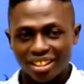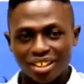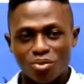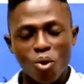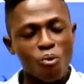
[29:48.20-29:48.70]

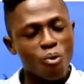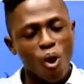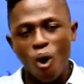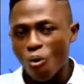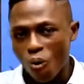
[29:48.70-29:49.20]

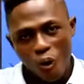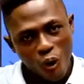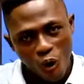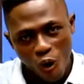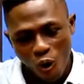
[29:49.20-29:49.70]

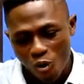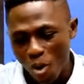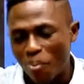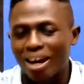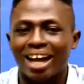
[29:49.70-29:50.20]
kokoko no
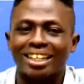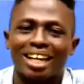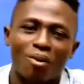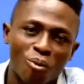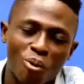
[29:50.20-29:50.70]
pari ade na
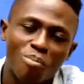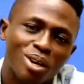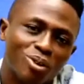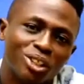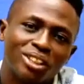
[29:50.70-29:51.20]
kokoko be
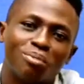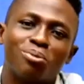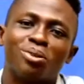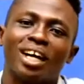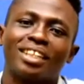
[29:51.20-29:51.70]
no shebu
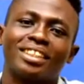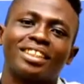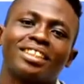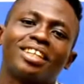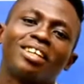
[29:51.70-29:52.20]
na se
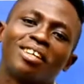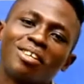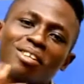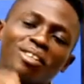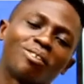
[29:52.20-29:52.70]

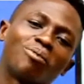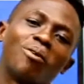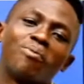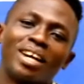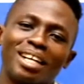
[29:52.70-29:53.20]
wo
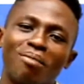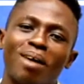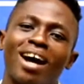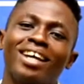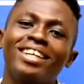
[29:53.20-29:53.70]
fa ndama
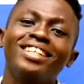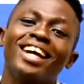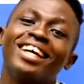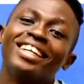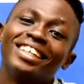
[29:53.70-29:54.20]
eye
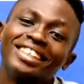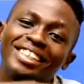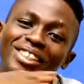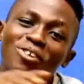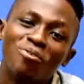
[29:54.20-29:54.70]

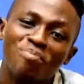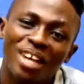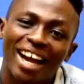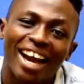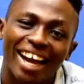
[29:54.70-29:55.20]
So
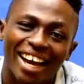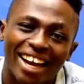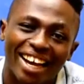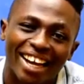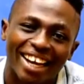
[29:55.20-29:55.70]

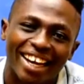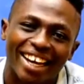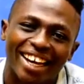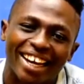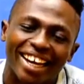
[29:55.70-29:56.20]

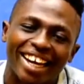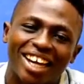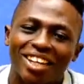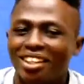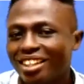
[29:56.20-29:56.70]
yeah,
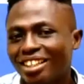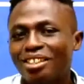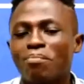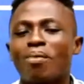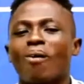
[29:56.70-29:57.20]
you
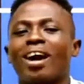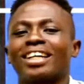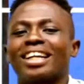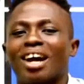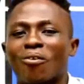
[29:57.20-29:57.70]
power than
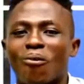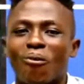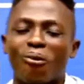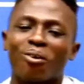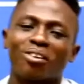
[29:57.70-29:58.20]
a
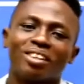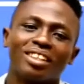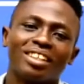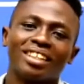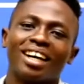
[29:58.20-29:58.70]
cocoa.
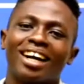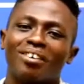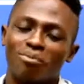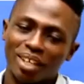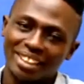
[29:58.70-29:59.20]

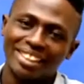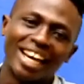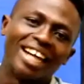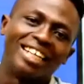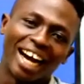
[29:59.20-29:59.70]

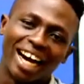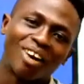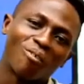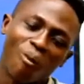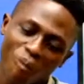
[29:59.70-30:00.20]
Veterinaria,
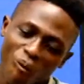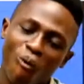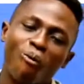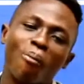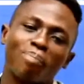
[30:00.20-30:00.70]
what won't
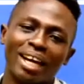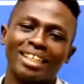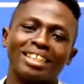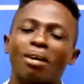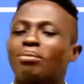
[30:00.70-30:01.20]
cocoa pandy?
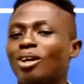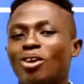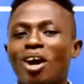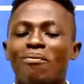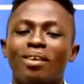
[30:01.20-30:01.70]
Them don't know
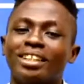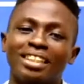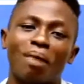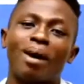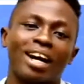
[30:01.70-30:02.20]
a first
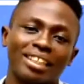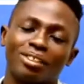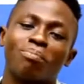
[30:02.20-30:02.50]
time, Uncle Simple